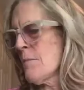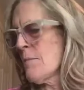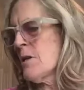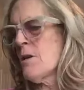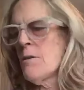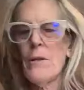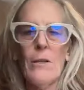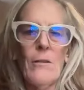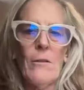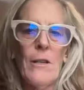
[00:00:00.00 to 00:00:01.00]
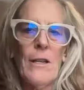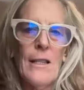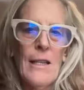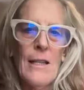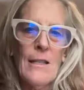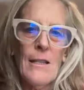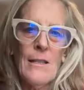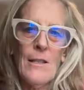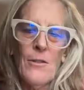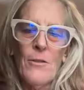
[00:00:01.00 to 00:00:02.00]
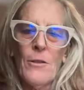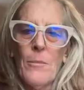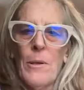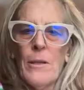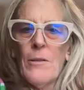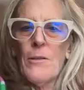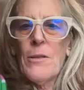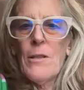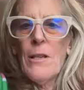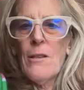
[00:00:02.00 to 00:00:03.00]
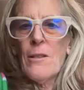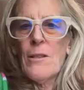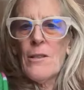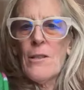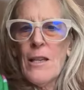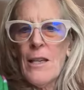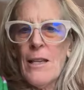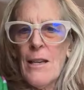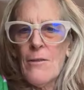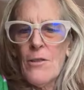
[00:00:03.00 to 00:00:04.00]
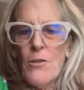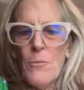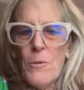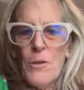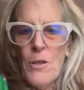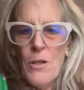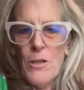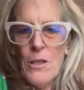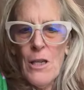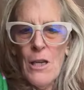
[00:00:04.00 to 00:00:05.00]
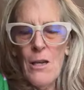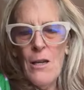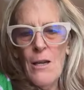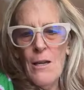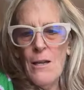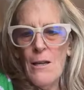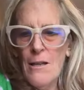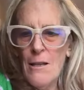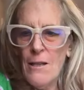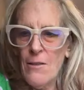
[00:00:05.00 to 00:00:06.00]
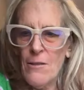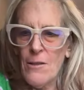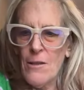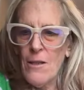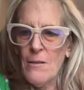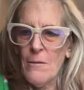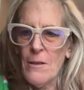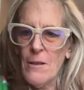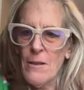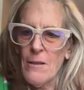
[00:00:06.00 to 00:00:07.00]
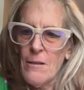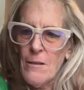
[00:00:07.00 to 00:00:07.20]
I mean, you don't want to go crazy eating tons of Nuka pickles either because they can get super salty. And then you're stuck with.